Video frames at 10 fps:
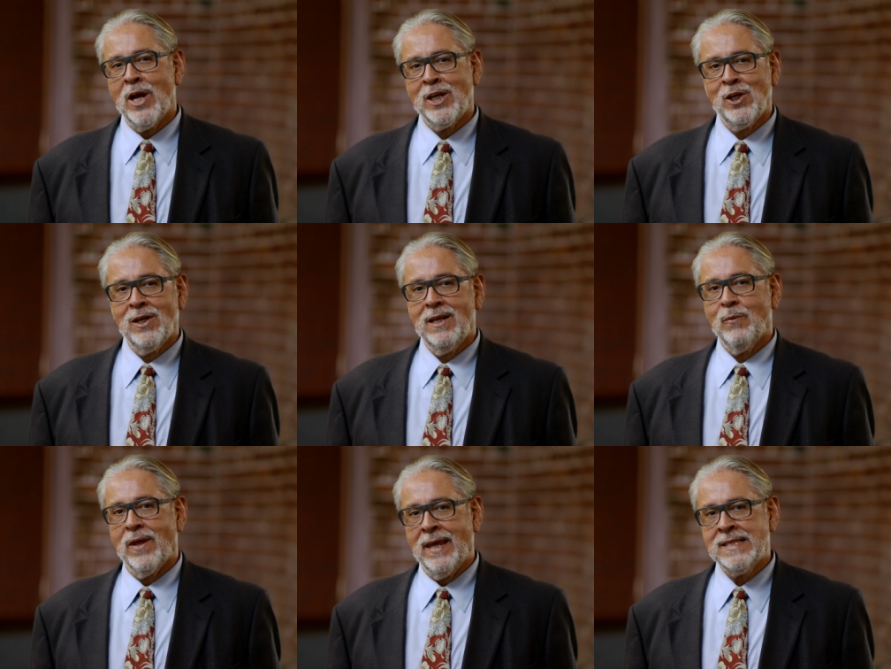regularly
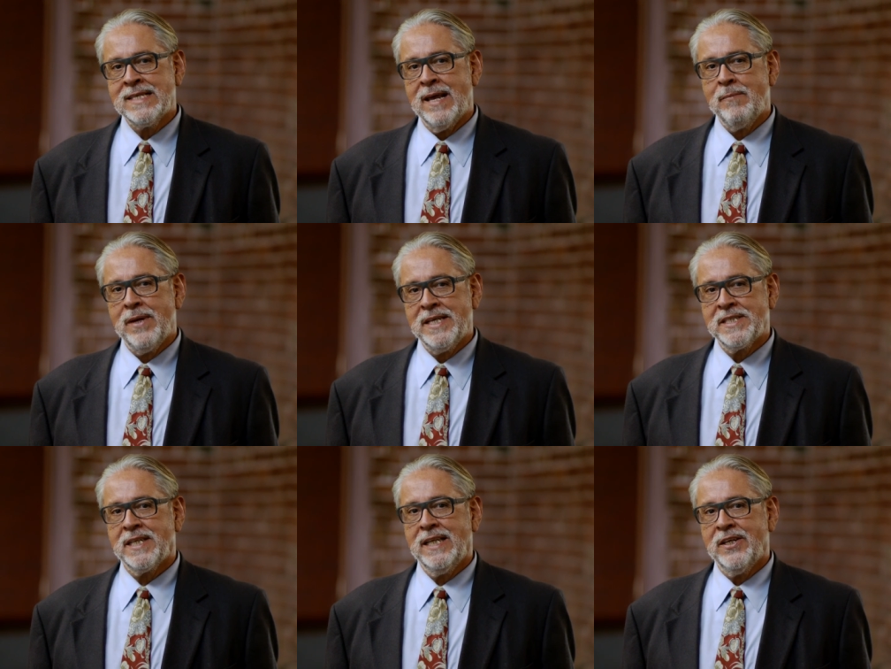with
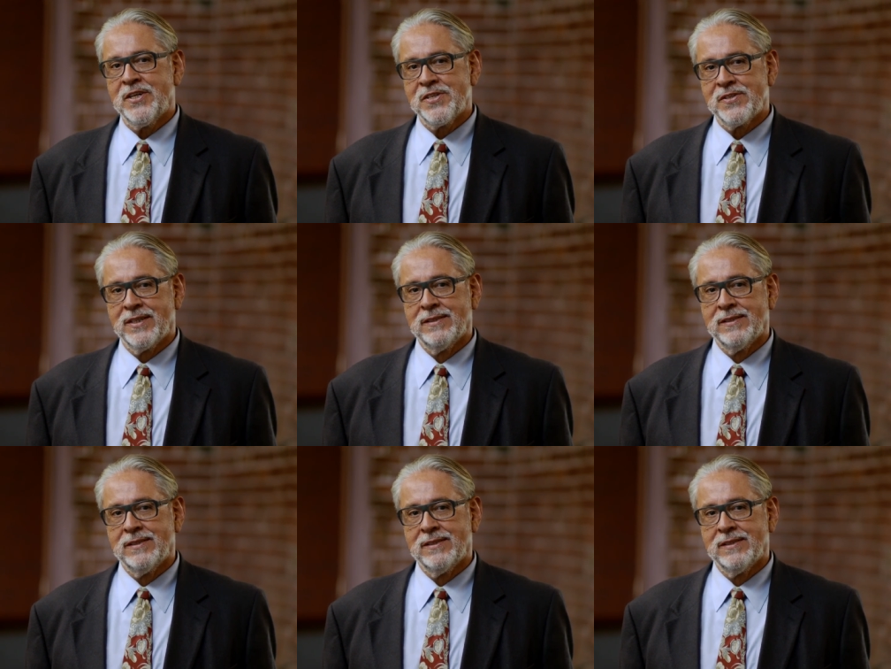enzyme-based cleaners.